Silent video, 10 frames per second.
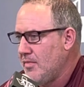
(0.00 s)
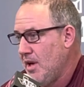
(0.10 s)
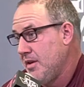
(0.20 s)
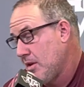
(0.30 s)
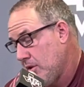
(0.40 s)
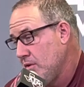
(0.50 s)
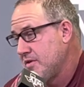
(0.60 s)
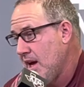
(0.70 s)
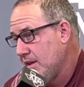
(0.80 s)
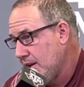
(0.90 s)
And to close
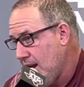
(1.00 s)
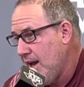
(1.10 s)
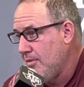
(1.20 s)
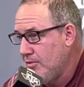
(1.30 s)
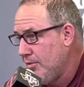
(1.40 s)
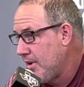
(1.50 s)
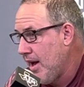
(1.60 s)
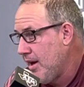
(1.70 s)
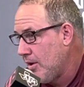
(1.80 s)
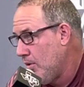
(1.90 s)
down the game, we were
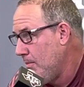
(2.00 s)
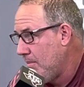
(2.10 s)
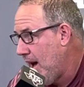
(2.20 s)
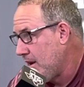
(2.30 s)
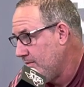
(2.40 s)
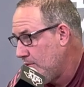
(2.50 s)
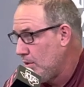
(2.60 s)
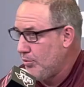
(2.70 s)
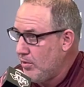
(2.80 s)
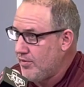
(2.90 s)
kind of going back and
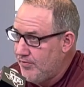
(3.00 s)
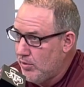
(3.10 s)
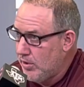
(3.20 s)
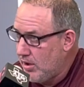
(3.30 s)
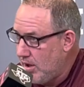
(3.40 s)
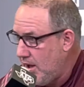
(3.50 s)
forth with 4